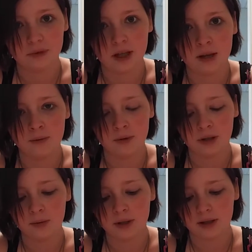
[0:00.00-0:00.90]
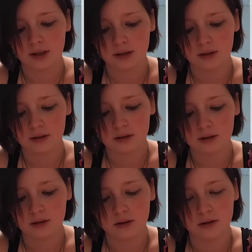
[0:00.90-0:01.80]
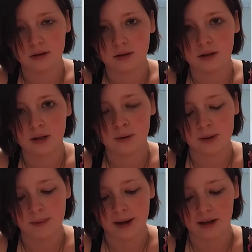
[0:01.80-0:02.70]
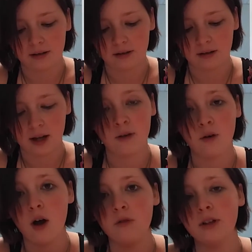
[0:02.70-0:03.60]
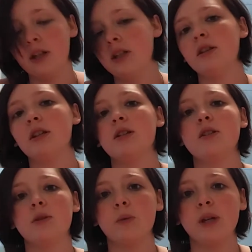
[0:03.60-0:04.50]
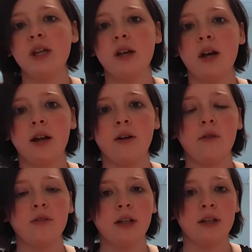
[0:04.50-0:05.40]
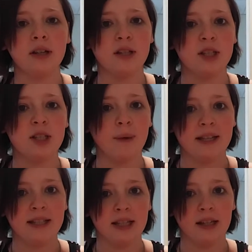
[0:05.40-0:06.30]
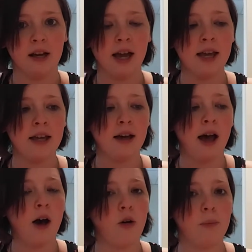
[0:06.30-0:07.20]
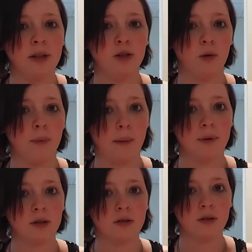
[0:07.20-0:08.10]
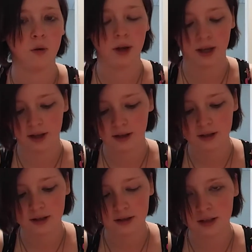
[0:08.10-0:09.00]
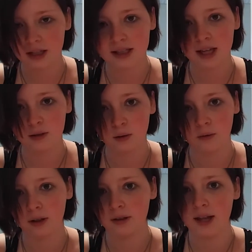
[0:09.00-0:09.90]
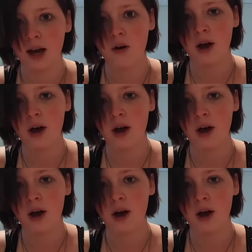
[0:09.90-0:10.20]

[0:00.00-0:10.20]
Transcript: It was bad. I loved anything sweet, and I loved anything spicy. I ate jalapeno peppers, okay? That's not, like, now,